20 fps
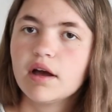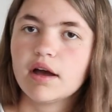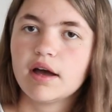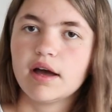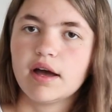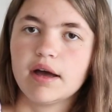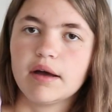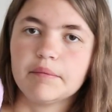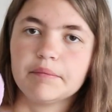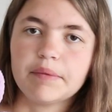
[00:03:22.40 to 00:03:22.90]

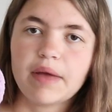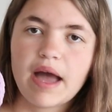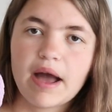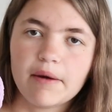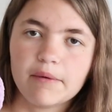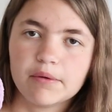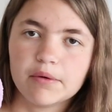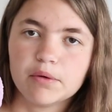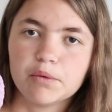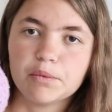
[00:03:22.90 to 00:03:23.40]

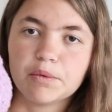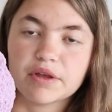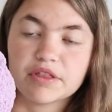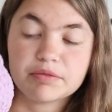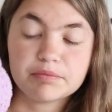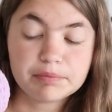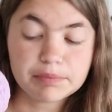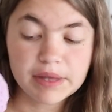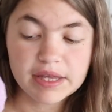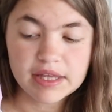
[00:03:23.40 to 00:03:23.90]
owl
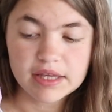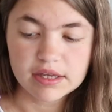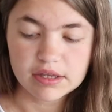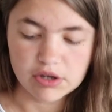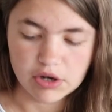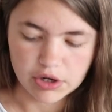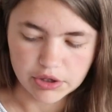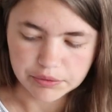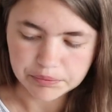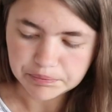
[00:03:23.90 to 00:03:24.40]
with blanket
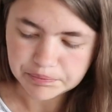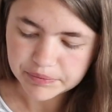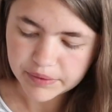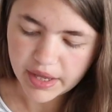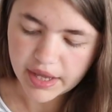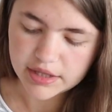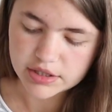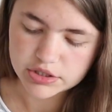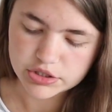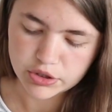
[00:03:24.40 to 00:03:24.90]
yarn.
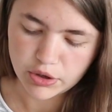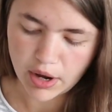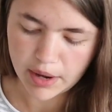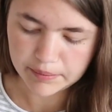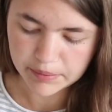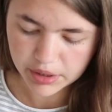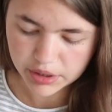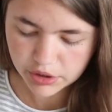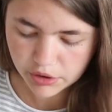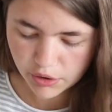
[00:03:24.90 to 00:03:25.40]
And so
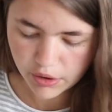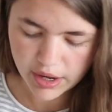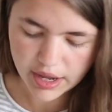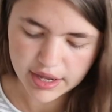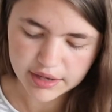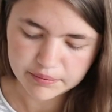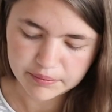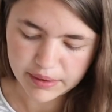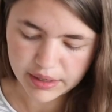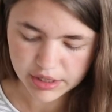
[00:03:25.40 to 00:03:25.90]
I'm going to go
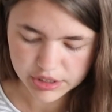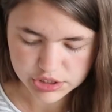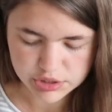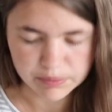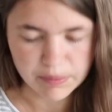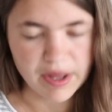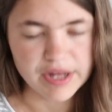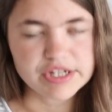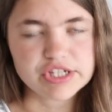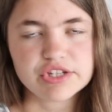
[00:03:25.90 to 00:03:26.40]
ahead and make a
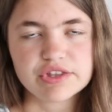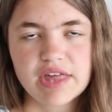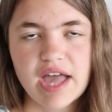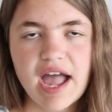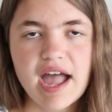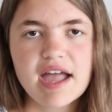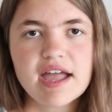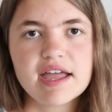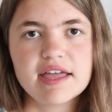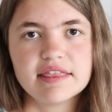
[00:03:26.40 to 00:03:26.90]
swatch of
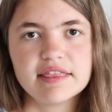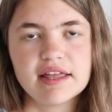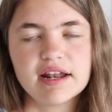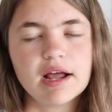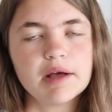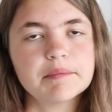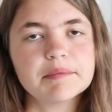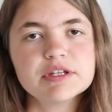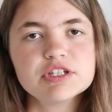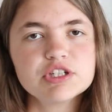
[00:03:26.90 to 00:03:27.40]
that, and then
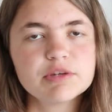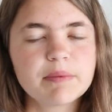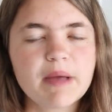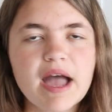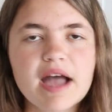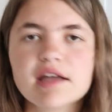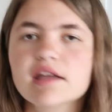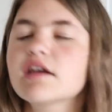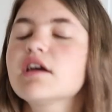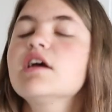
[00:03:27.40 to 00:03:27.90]
I'll meet you
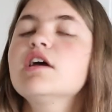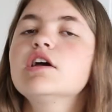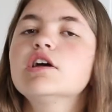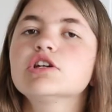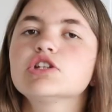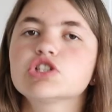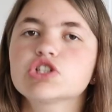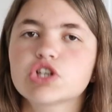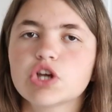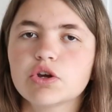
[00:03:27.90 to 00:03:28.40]
back,
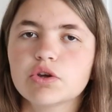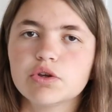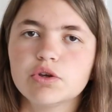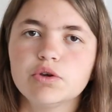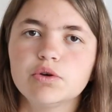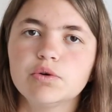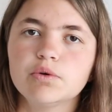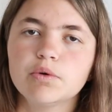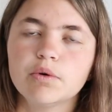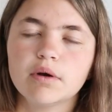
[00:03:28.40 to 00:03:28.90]
show
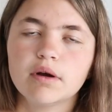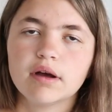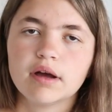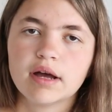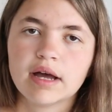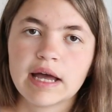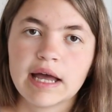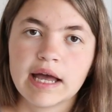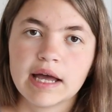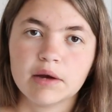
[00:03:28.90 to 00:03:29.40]
you
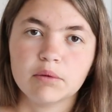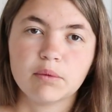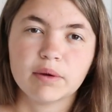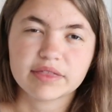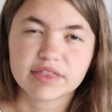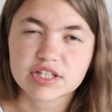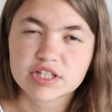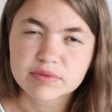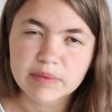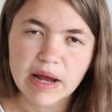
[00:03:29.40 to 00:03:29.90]

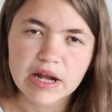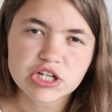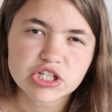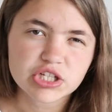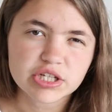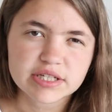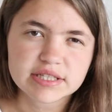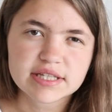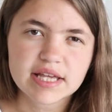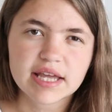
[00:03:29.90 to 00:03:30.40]
what the swatch
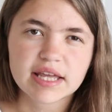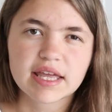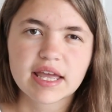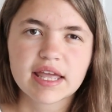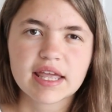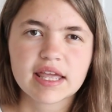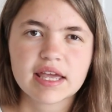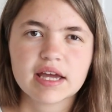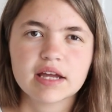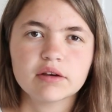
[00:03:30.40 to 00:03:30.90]
looks
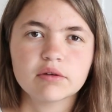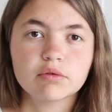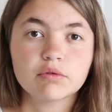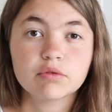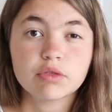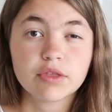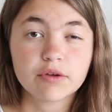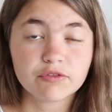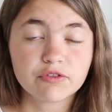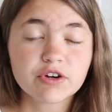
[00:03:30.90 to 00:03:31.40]
like. And
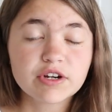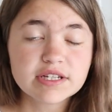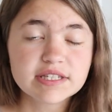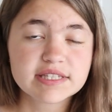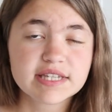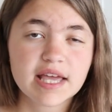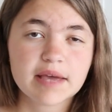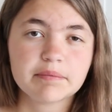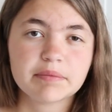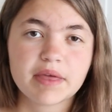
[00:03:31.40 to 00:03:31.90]
the
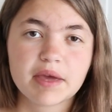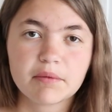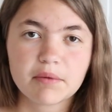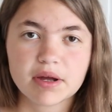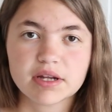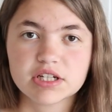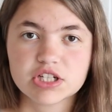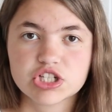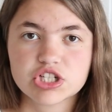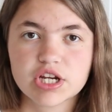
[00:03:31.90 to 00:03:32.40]
first tip that I
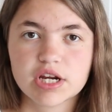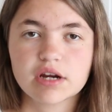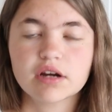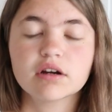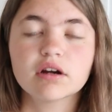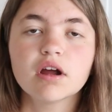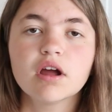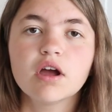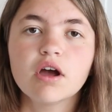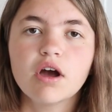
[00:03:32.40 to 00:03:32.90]
wanted to
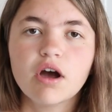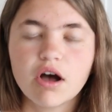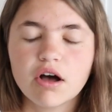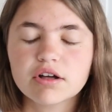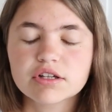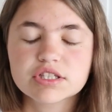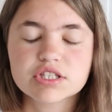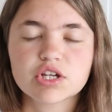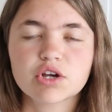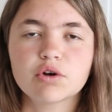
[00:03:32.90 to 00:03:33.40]
share
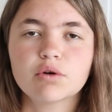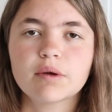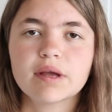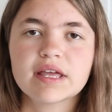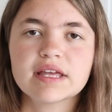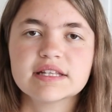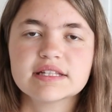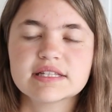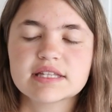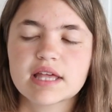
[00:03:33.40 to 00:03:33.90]
also
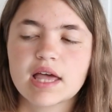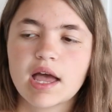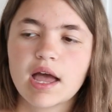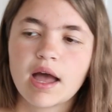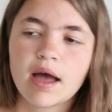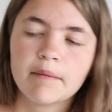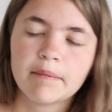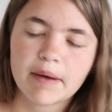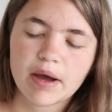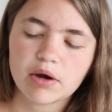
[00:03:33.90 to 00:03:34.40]
is
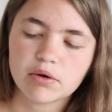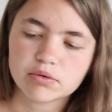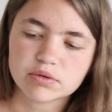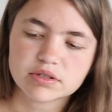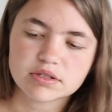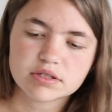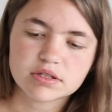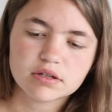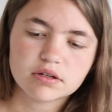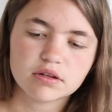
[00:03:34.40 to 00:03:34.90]

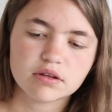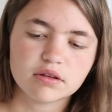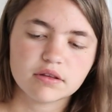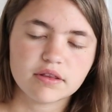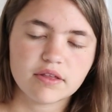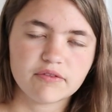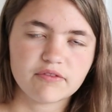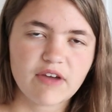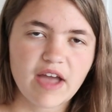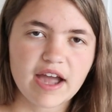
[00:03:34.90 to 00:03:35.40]
about
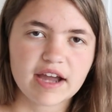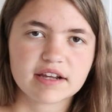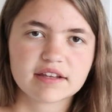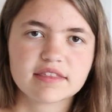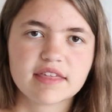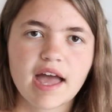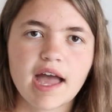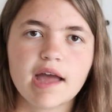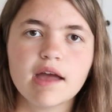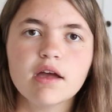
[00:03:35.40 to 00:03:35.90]
the fact
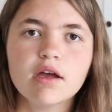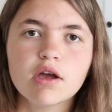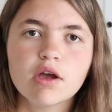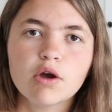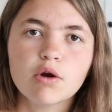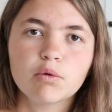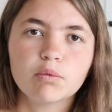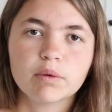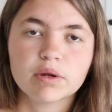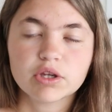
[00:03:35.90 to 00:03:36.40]
that
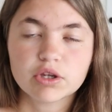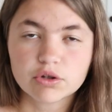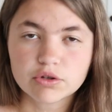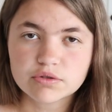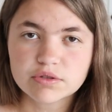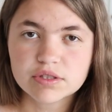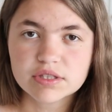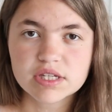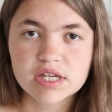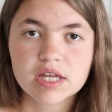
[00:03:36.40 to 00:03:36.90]
when you're
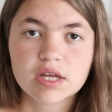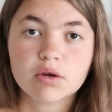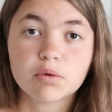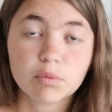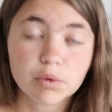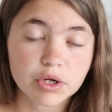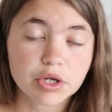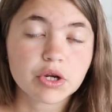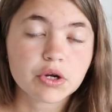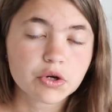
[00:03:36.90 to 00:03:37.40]

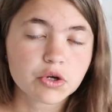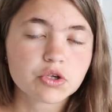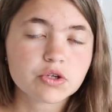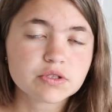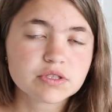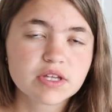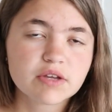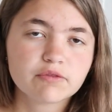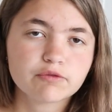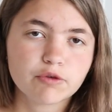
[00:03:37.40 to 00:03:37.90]

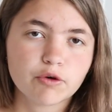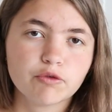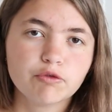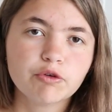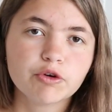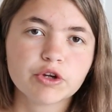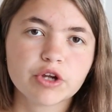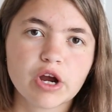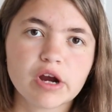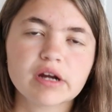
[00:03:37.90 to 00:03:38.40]
using Faux
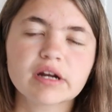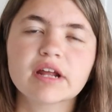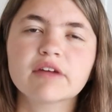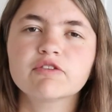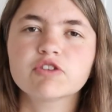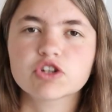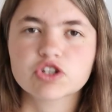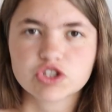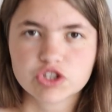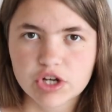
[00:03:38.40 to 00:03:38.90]
Fur Yarn,
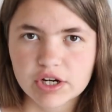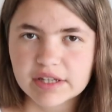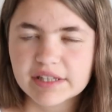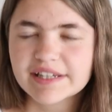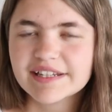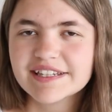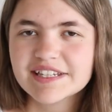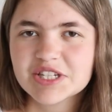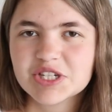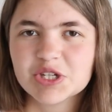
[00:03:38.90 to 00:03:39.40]
if you're
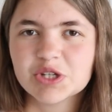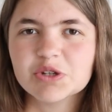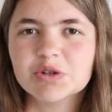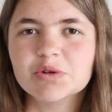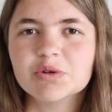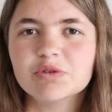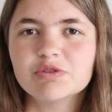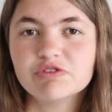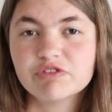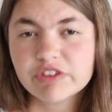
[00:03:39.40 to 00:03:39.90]
struggling
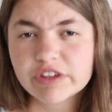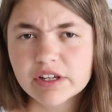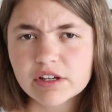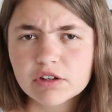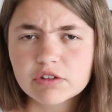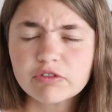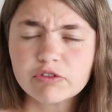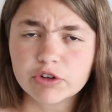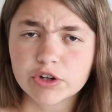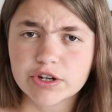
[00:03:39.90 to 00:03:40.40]
to
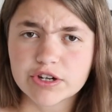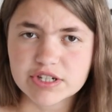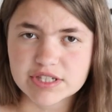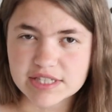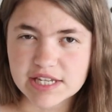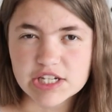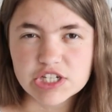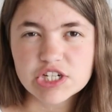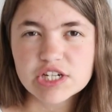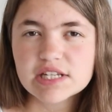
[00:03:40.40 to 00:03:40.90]
feel for your
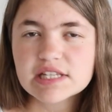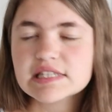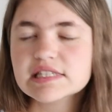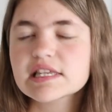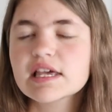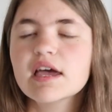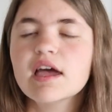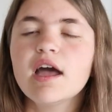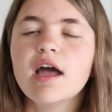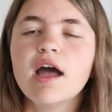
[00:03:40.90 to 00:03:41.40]
stitches,
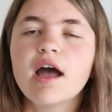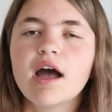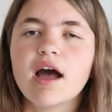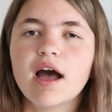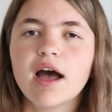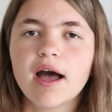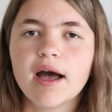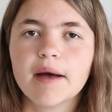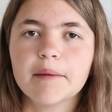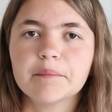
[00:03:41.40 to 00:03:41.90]

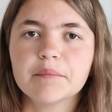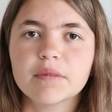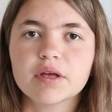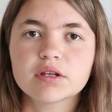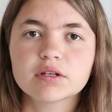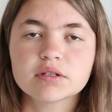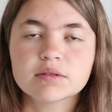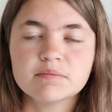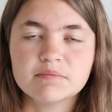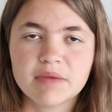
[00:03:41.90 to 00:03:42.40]

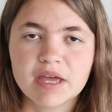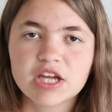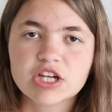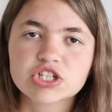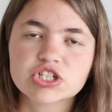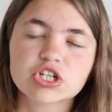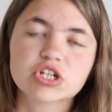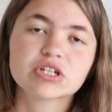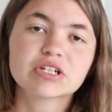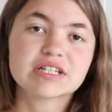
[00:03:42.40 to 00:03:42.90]
make
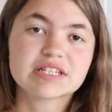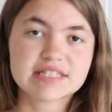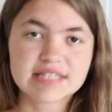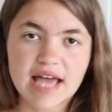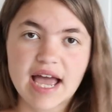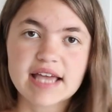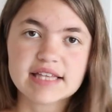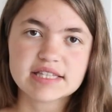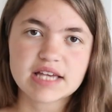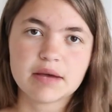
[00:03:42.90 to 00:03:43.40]
sure to
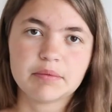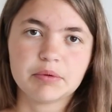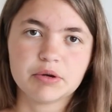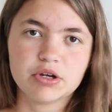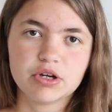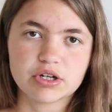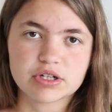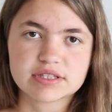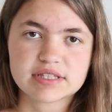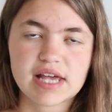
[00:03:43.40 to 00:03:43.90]
size up a
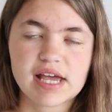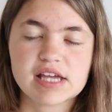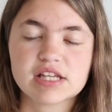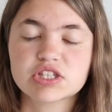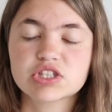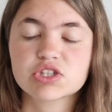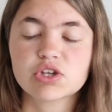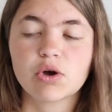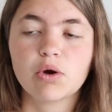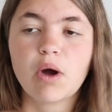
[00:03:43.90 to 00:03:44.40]
hook size.
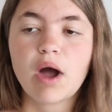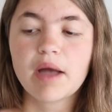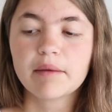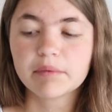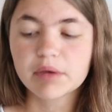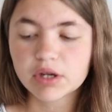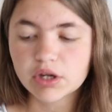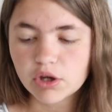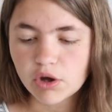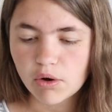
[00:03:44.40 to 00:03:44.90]
So
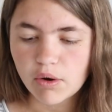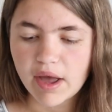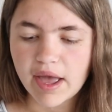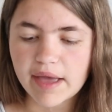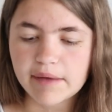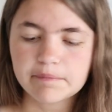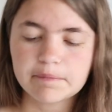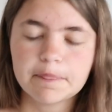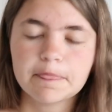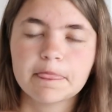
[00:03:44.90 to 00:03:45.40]
I'm going to go
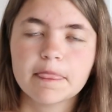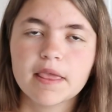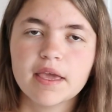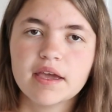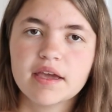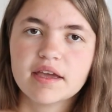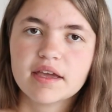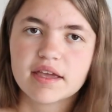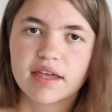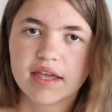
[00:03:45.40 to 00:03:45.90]
ahead
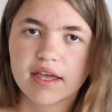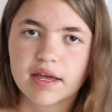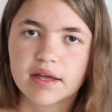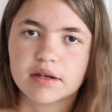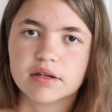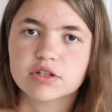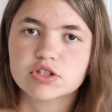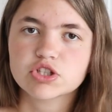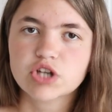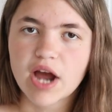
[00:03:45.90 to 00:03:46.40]

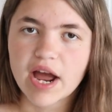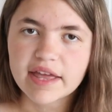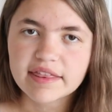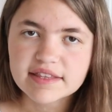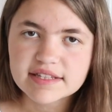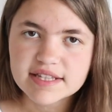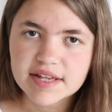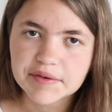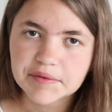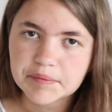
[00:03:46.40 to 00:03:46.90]
and try
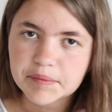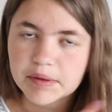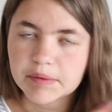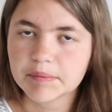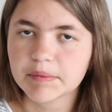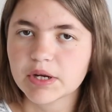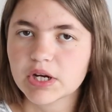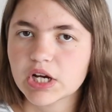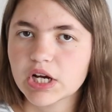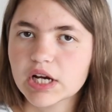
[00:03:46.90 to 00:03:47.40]
the
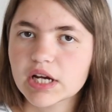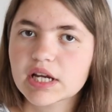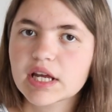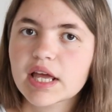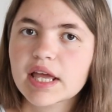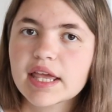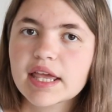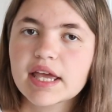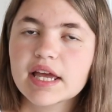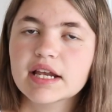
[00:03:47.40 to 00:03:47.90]
7mm hook,
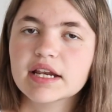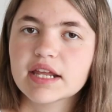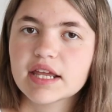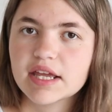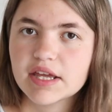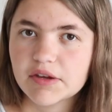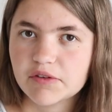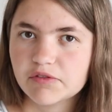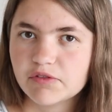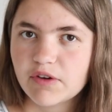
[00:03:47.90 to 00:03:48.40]
and
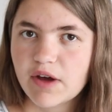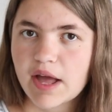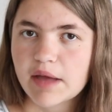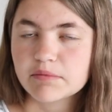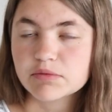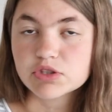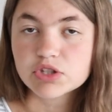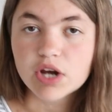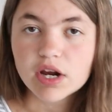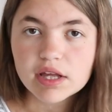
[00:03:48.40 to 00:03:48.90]
if
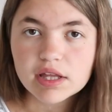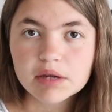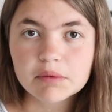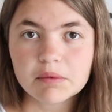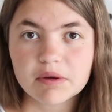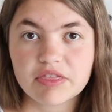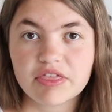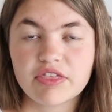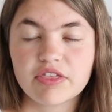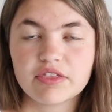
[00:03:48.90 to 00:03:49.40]
I'm struggling
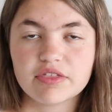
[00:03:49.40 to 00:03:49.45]
with